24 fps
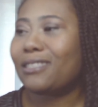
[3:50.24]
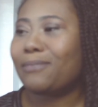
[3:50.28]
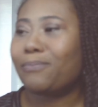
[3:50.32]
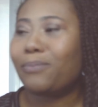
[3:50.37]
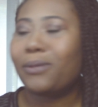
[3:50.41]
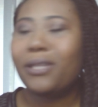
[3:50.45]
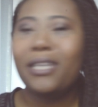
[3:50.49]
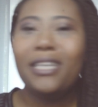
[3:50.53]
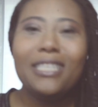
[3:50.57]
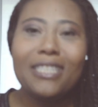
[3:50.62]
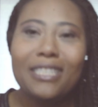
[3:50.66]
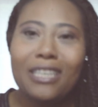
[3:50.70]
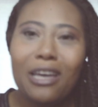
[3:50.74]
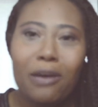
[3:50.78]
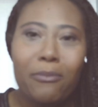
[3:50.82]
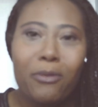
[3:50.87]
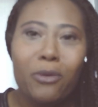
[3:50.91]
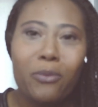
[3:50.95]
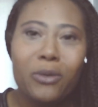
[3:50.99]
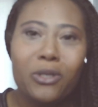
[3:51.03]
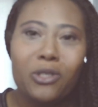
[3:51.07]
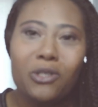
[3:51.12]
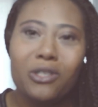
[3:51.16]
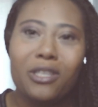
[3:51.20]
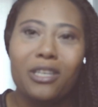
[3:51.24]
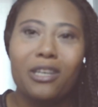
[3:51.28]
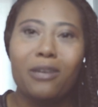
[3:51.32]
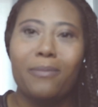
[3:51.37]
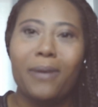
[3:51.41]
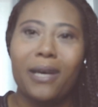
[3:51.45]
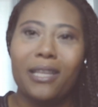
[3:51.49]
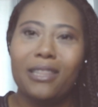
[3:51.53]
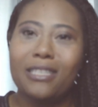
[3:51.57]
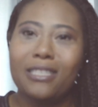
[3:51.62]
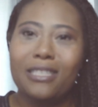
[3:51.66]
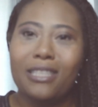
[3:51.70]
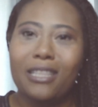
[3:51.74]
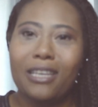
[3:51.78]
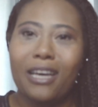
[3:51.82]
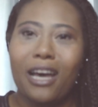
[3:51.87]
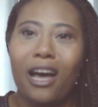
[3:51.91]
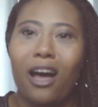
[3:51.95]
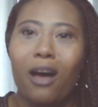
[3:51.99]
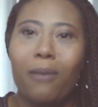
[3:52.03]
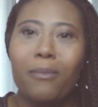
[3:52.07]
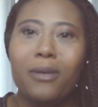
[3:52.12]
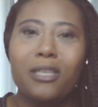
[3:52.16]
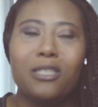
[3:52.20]
Please tell me what you think about this in the
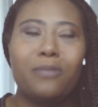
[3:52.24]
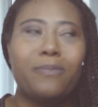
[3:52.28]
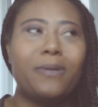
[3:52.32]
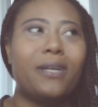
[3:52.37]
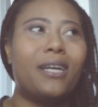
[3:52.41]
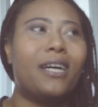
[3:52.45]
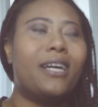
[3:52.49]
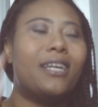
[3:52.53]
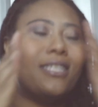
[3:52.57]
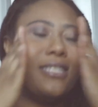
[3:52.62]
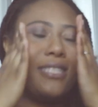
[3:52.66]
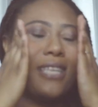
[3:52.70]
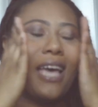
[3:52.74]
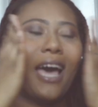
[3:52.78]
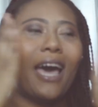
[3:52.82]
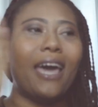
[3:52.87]
comments because